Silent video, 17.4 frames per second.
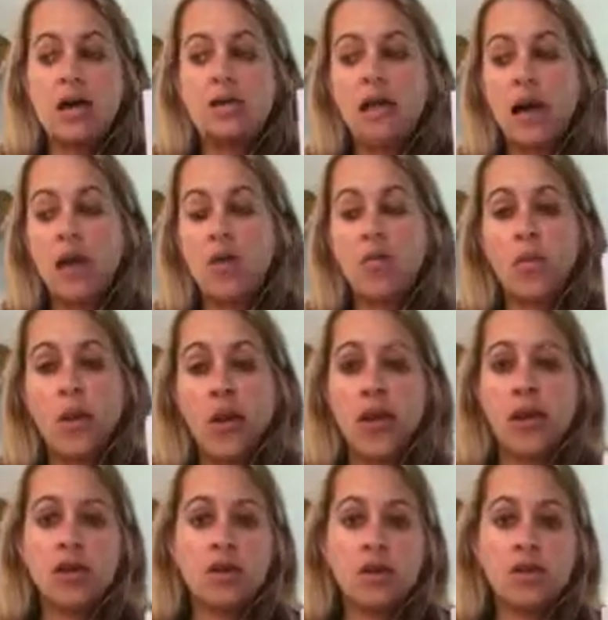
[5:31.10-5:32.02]
Now,
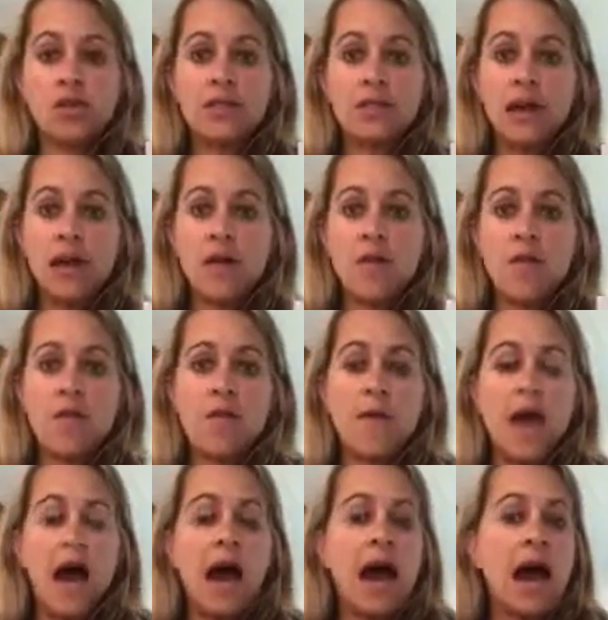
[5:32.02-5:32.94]
weighing
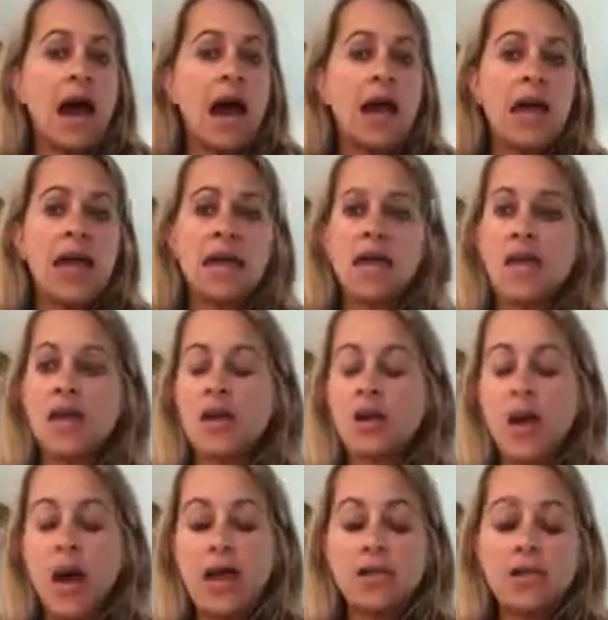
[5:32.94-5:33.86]
yourself, I
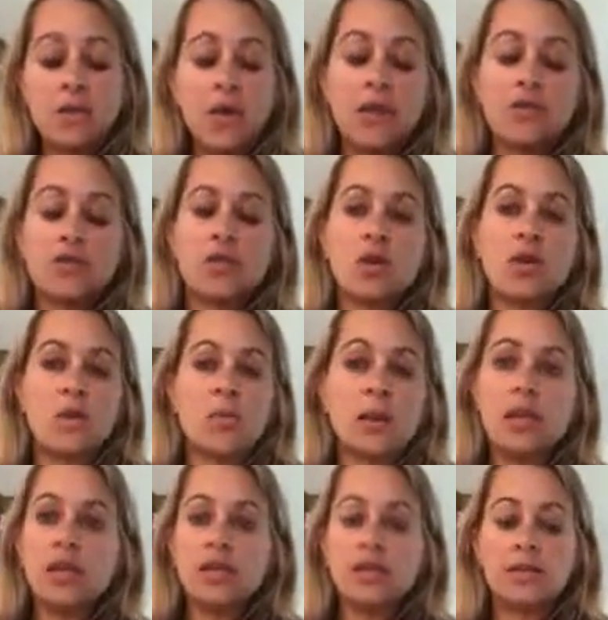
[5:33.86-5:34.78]
don't have strong
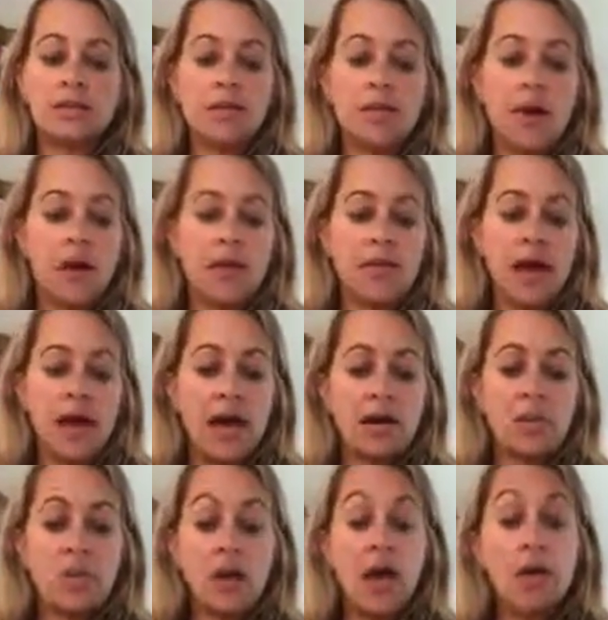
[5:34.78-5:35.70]
opinions about
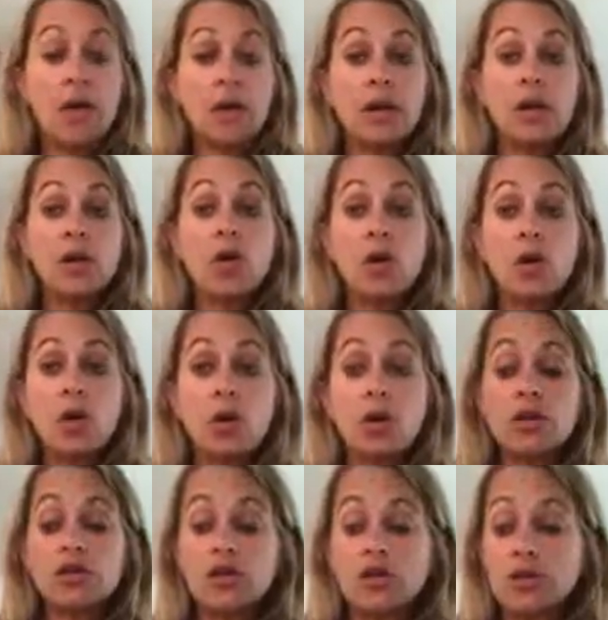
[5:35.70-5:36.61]
that. What I would
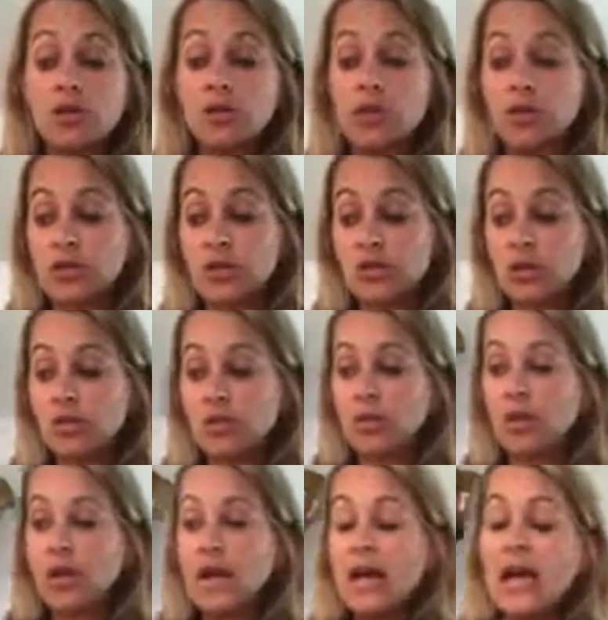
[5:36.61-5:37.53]
encourage you to
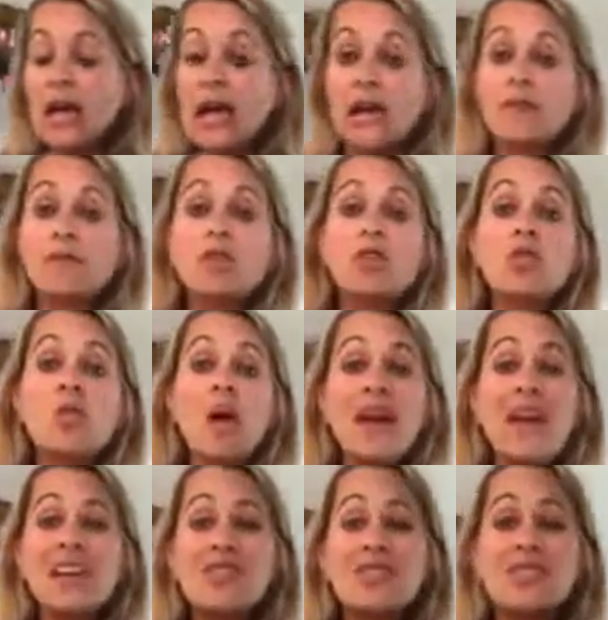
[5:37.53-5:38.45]
do, if you
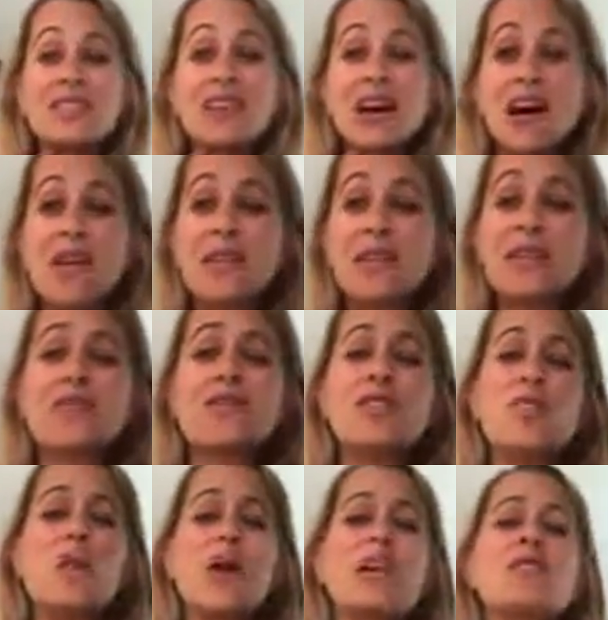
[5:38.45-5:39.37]
weigh yourself, and if
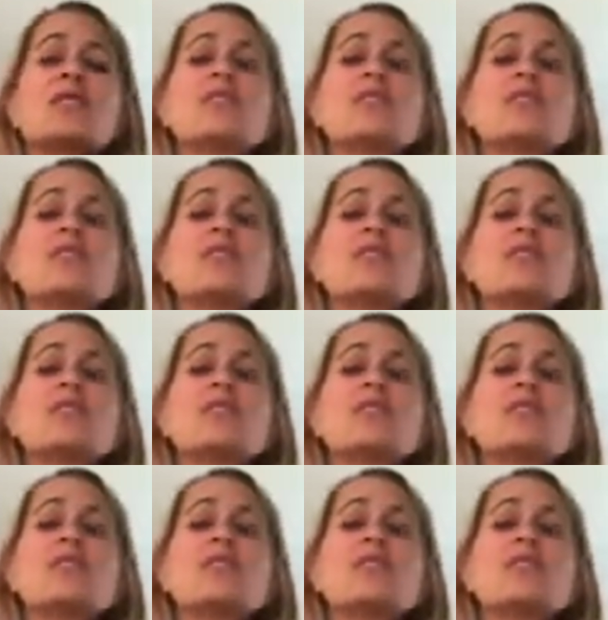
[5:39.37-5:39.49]
you weigh